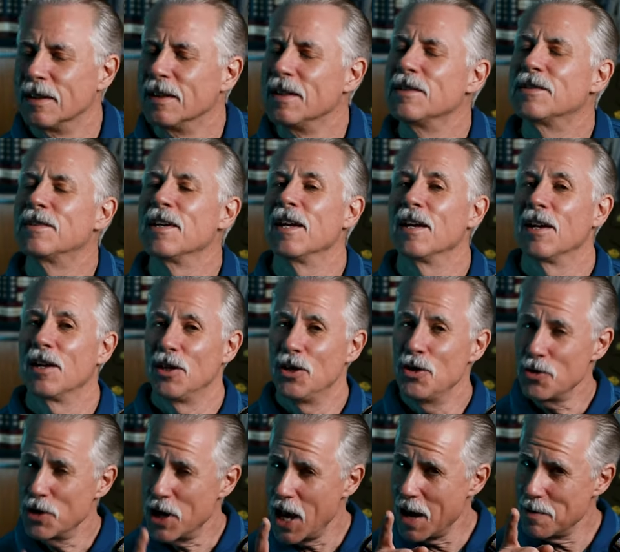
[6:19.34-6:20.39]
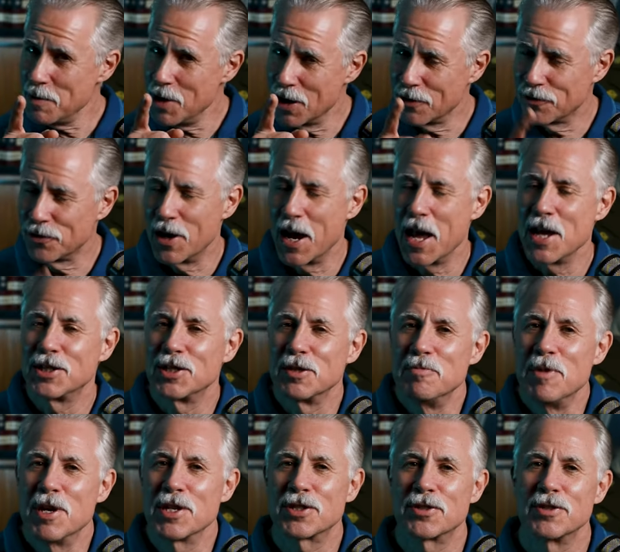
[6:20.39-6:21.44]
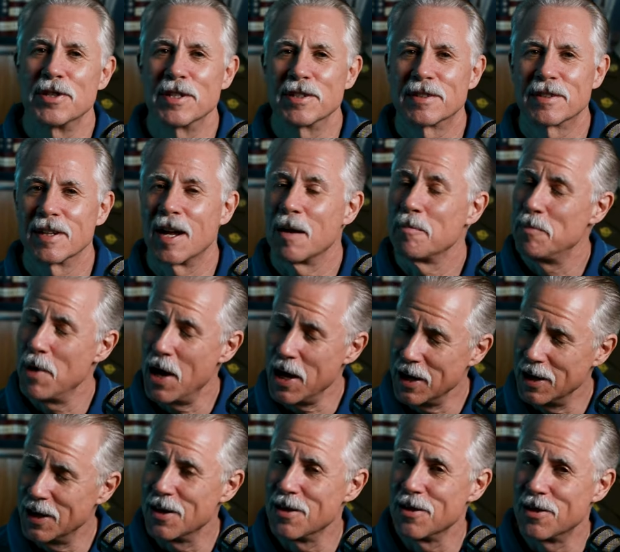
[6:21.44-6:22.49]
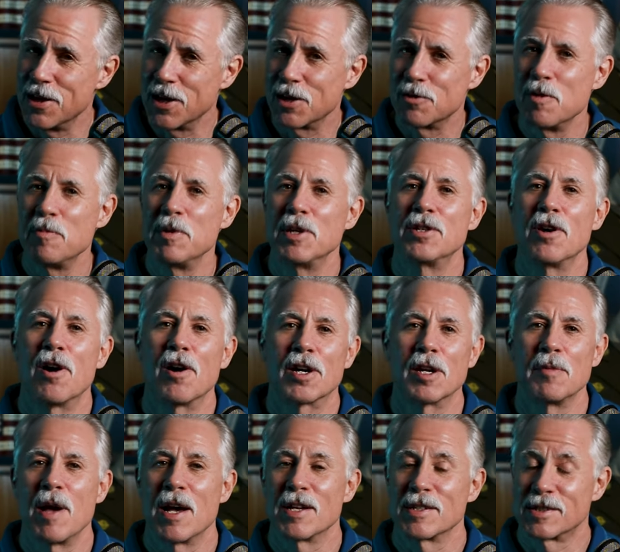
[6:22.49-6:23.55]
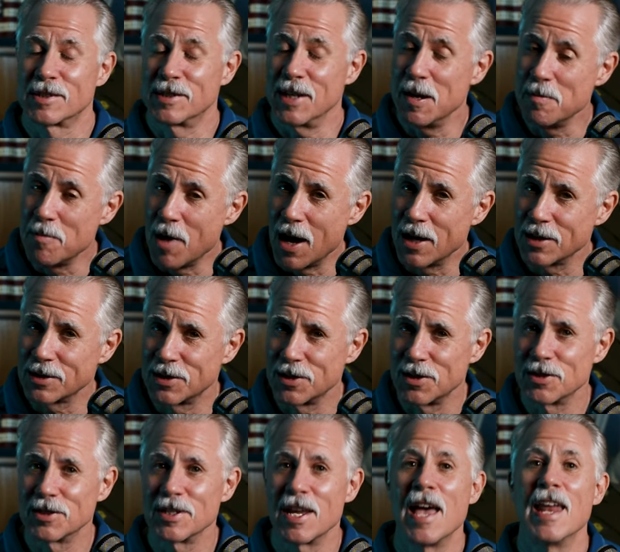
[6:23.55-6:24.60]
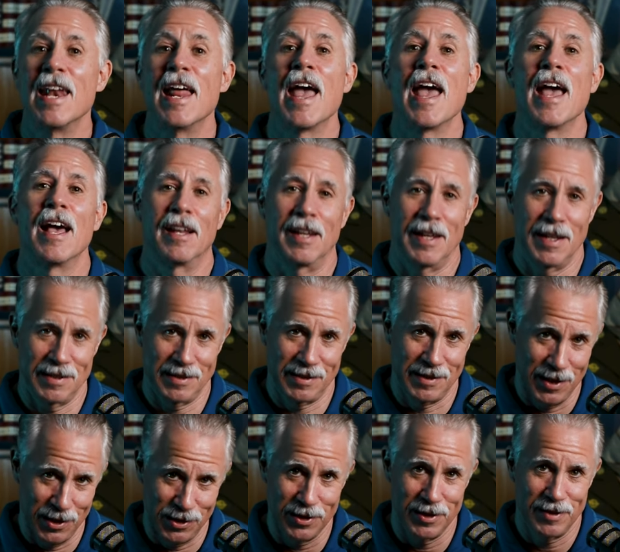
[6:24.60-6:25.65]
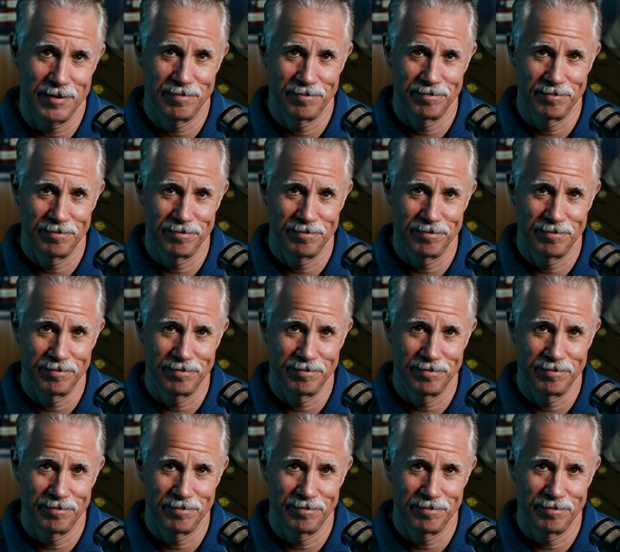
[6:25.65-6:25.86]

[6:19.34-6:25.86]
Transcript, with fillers: You see, you came here for ancient mysteries, and I'll bet you didn't think we'd be talking about sea monsters and aliens, did you?